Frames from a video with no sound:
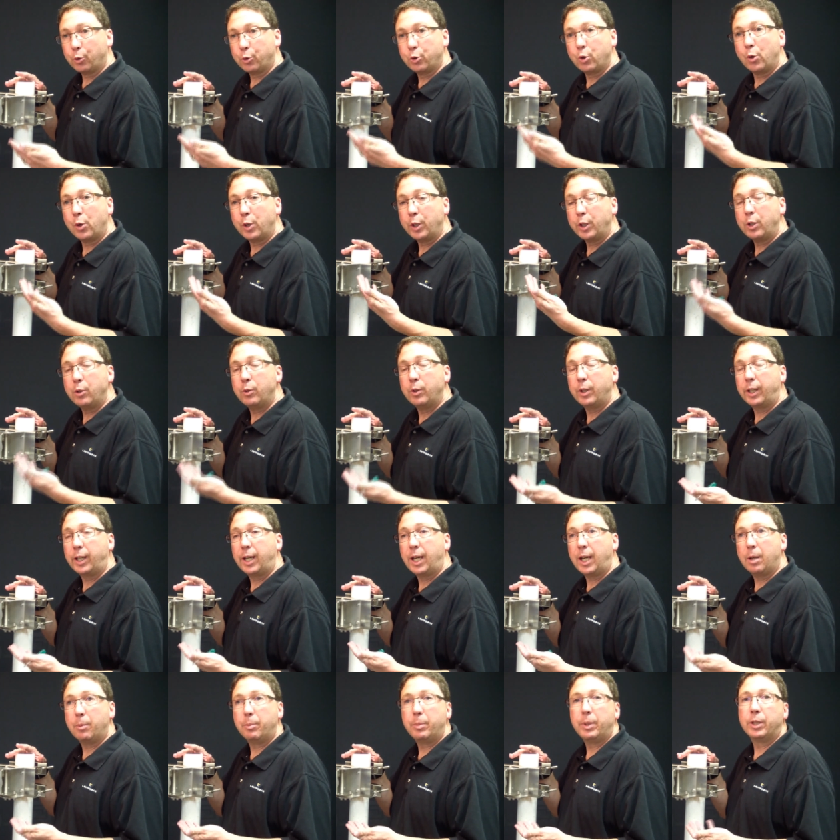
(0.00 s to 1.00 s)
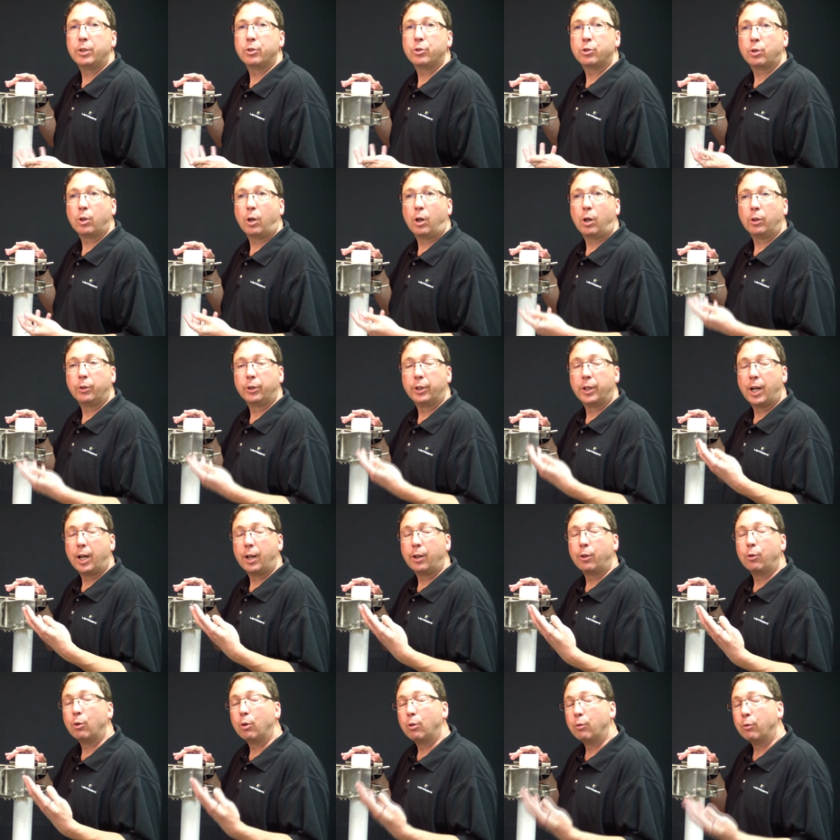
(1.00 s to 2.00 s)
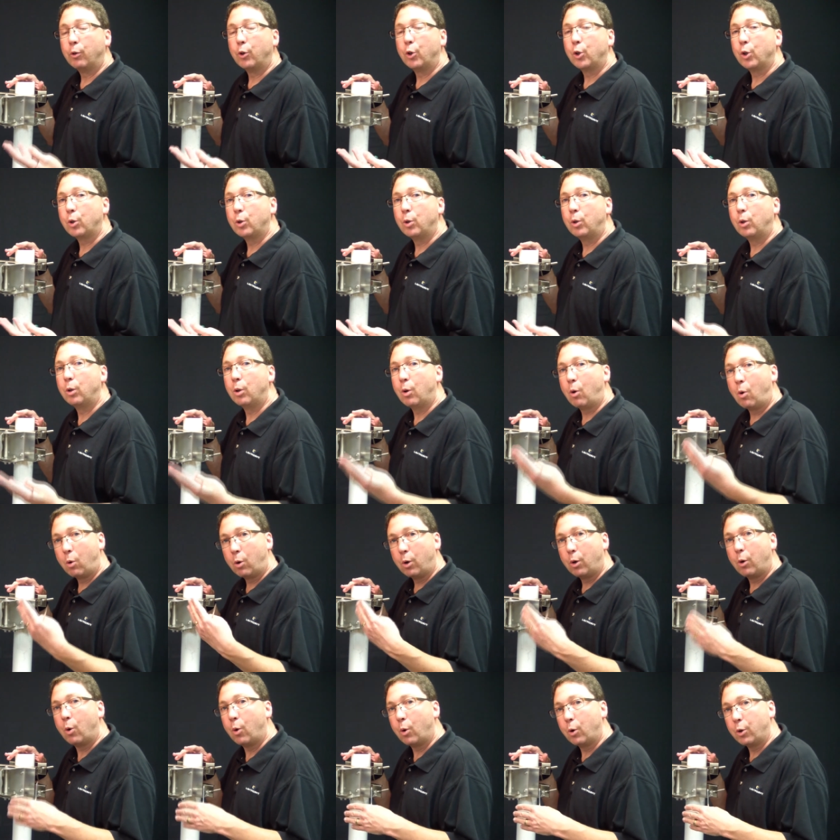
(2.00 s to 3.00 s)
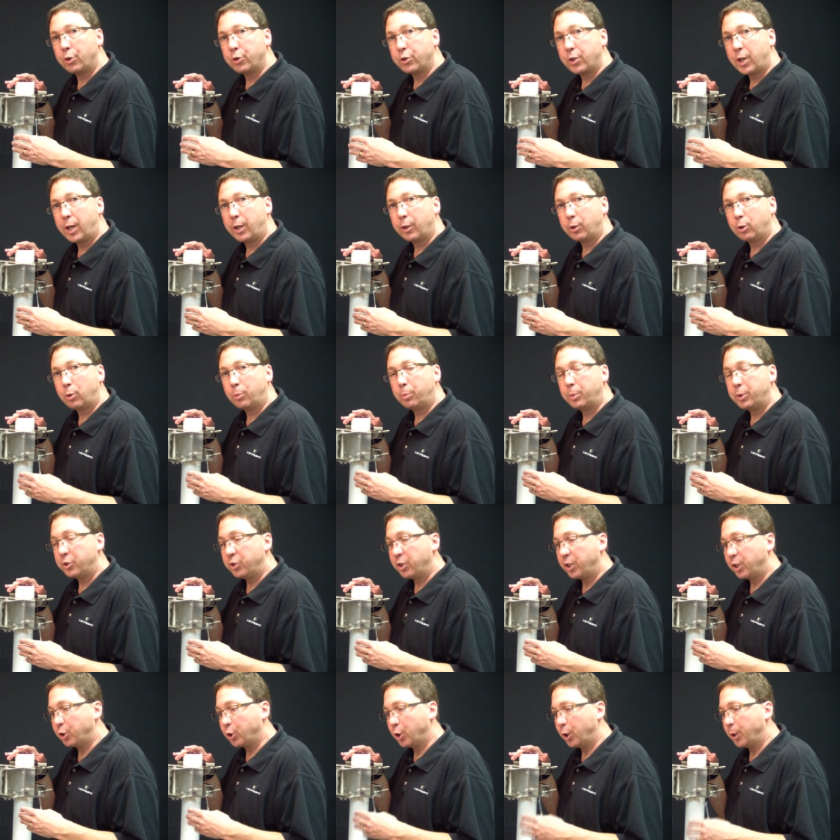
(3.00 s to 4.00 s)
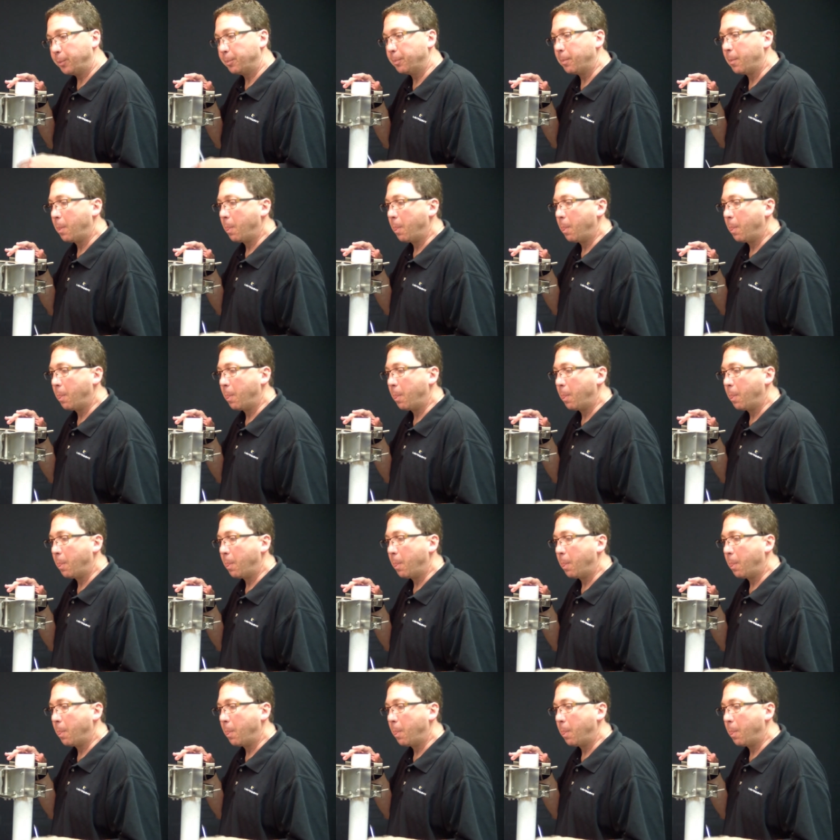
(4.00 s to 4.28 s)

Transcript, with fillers: So the unit can be installed in either a vertical or a horizontal position.